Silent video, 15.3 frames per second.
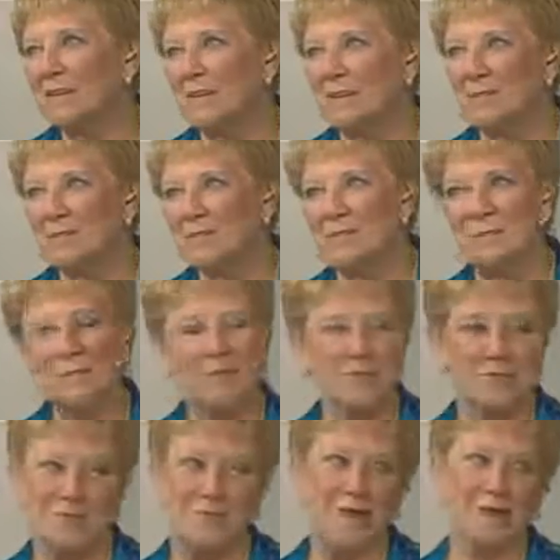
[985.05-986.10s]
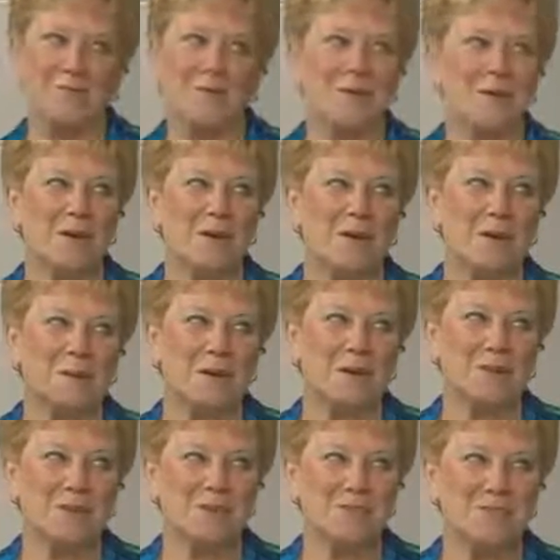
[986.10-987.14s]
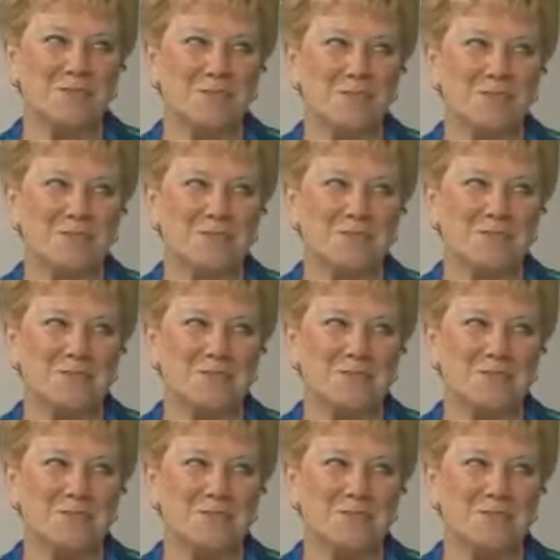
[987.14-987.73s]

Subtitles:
And it was a pleasure to have you here on my last show.